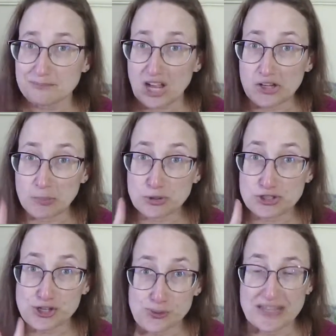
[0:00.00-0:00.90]
Number
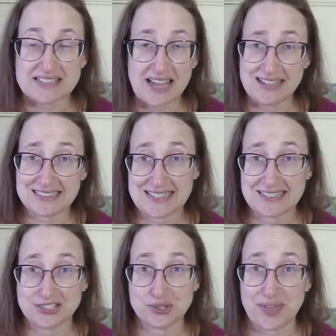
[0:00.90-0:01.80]
two is I
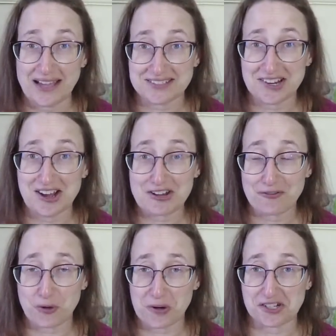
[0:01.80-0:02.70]
decided to cast on
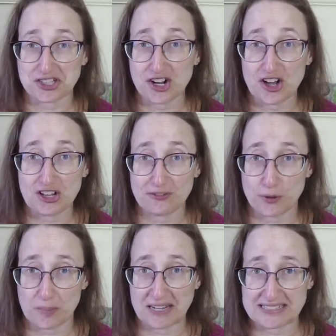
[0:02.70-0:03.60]
for a shawl
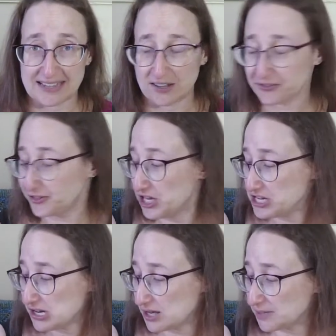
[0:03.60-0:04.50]
for myself.
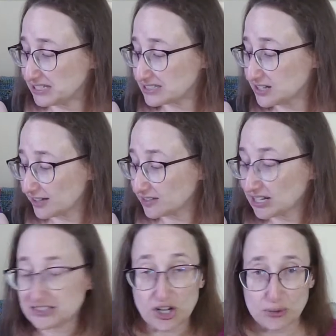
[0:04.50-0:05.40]
It's not that
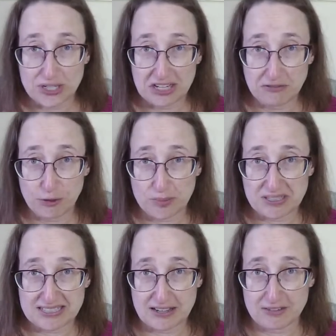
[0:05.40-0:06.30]
I don't knit for
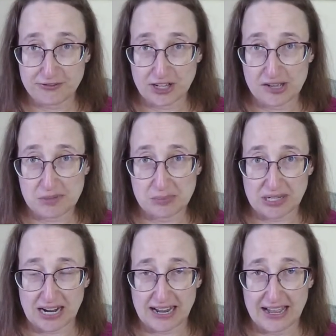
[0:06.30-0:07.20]
myself,
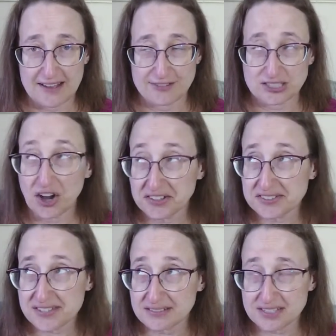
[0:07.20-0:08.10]
but I have
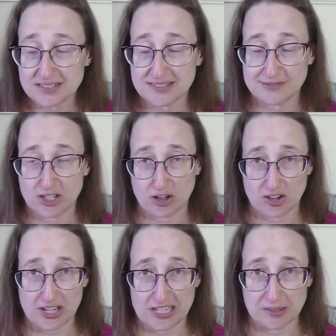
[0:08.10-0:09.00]
tons and tons of
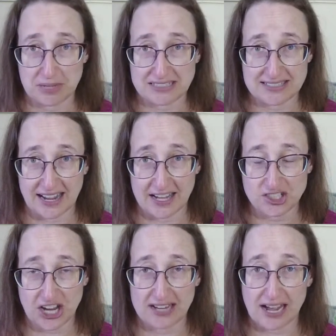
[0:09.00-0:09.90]
yarn in my
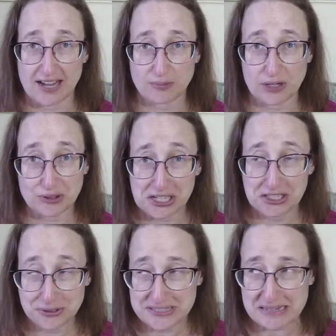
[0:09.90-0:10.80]
stash, and I rarely
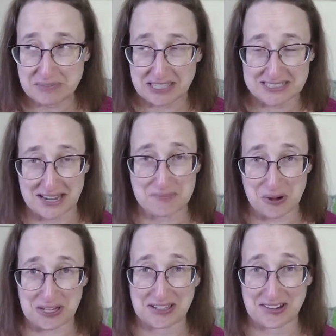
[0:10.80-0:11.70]
use it because I'm
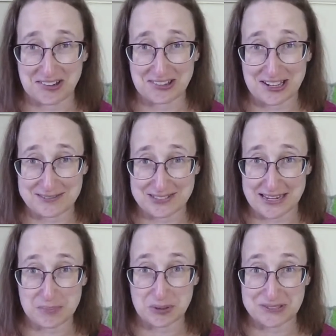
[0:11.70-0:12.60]
working on a lot of
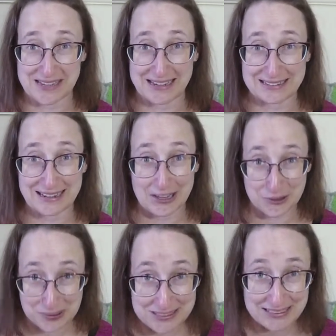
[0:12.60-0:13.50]
samples and
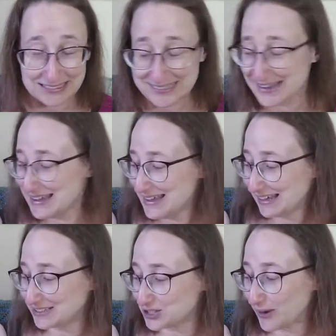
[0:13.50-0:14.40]
other things,
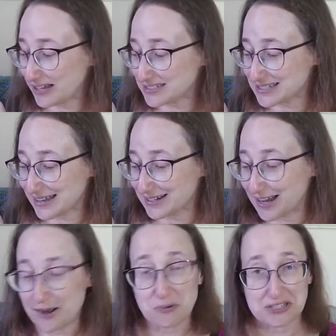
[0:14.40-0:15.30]
and so I decided
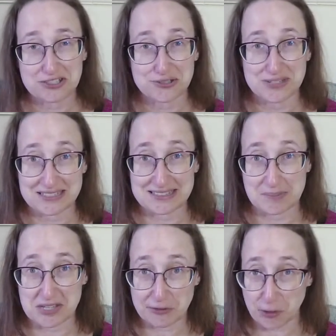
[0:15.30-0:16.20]
I wanted to knit
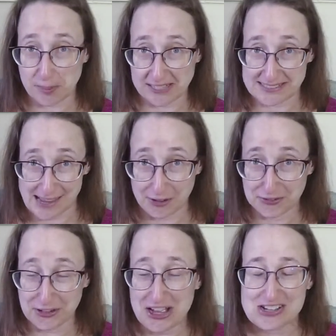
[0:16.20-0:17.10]
something for myself.
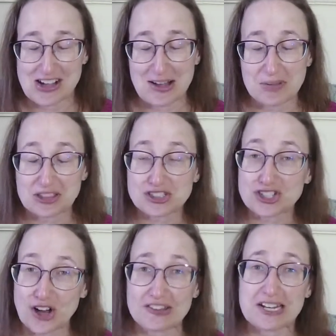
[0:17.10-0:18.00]
The
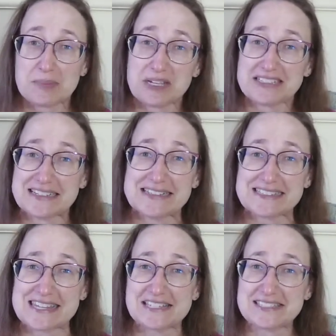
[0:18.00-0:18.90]
shawl that I picked is
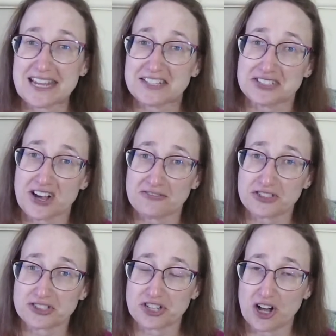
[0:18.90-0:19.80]
the Stay Soft
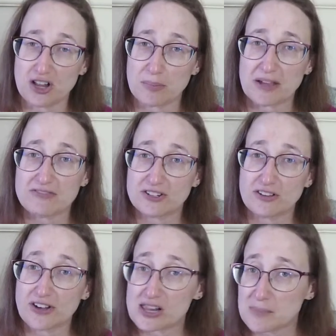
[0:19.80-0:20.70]
shawl by Vera
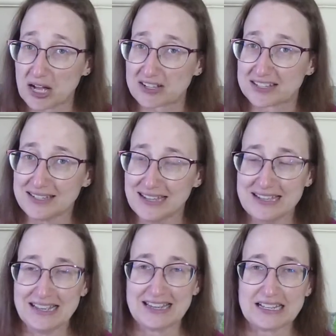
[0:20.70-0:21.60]
Valamaki,
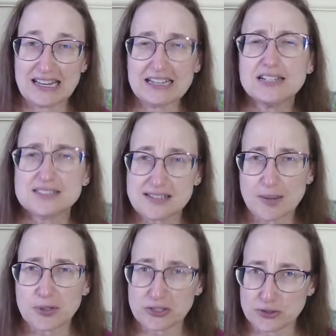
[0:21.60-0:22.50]
and it is a
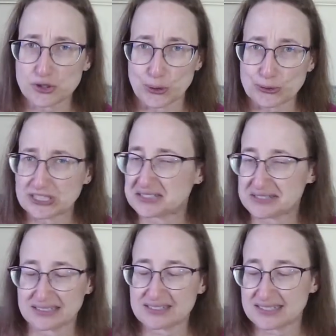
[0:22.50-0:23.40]
couple years old.
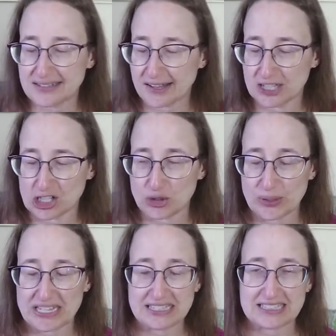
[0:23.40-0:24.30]
It's not new.
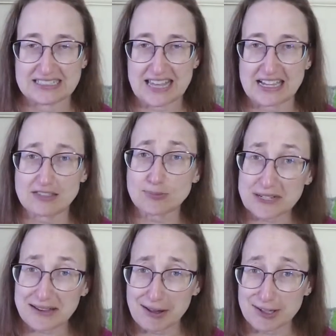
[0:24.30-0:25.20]
It is a
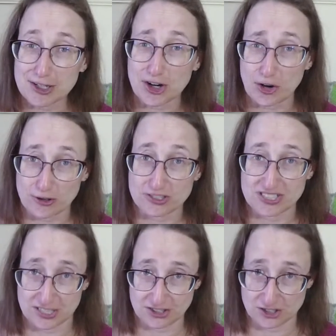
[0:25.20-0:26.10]
three-color garter
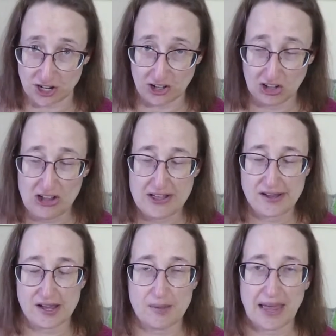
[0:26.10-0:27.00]
stitch shawl.
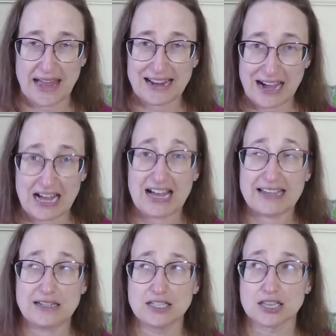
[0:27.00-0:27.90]
And
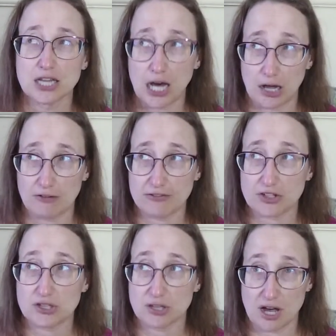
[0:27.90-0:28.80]
I love,
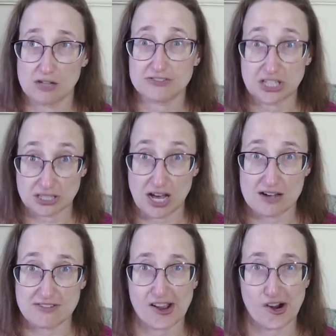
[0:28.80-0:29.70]
love,
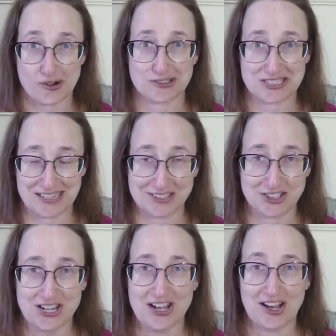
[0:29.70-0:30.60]
love garter
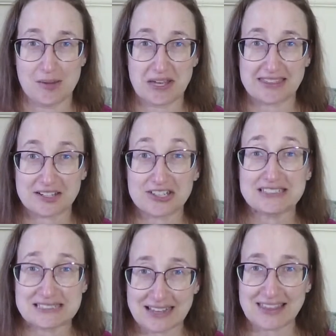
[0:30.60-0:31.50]
stitch. There
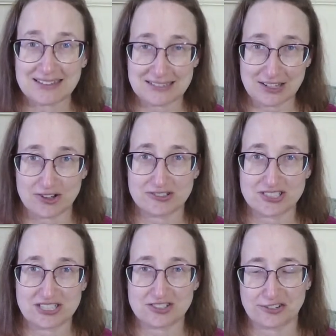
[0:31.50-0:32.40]
is nothing like garter
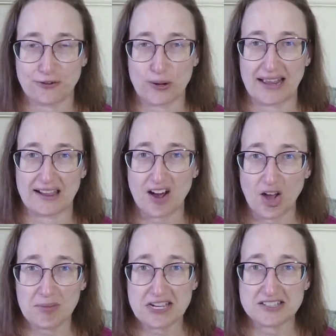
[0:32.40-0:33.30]
stitch for a
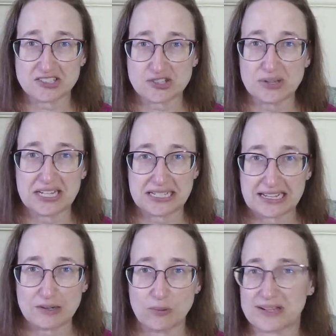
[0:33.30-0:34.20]
calming, soothing
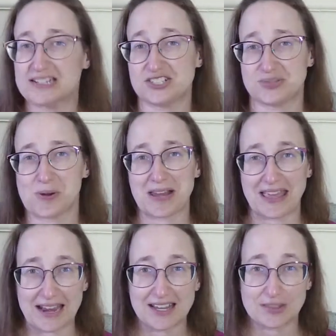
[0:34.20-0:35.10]
knit when I just want to
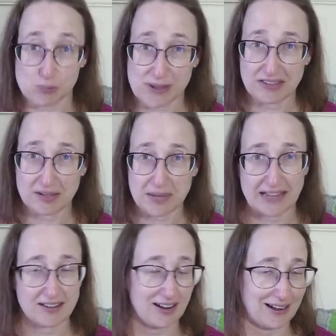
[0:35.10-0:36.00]
get in the rhythm
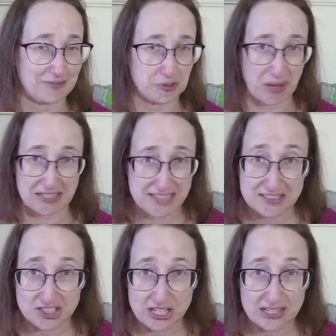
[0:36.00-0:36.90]
and not have to pay
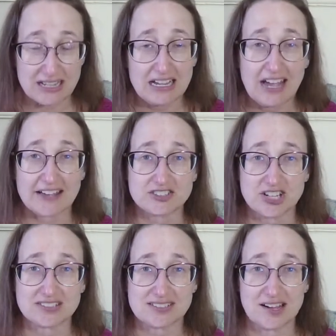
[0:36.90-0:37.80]
attention and
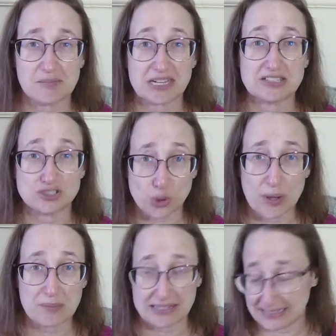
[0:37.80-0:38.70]
just
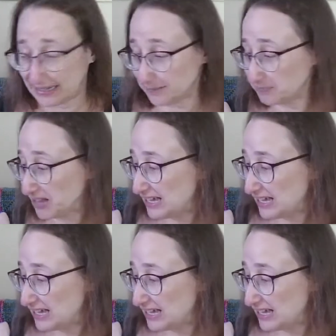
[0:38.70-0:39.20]
enjoy my knitting.